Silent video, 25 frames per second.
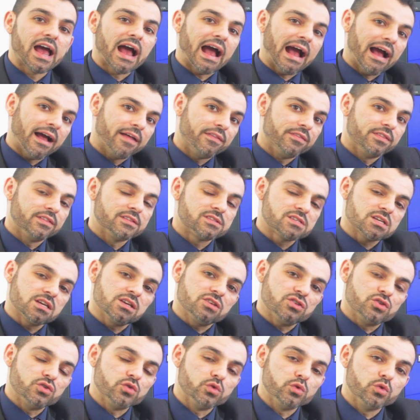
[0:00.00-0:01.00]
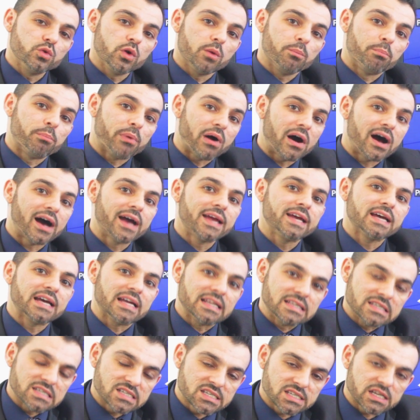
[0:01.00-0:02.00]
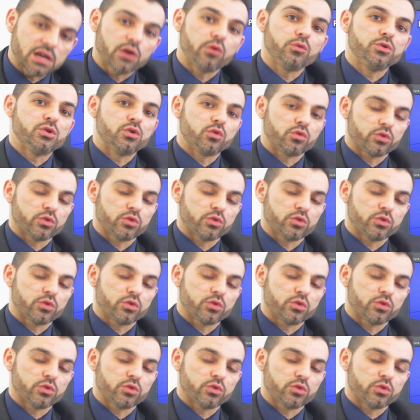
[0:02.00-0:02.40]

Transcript: and you buy and sell your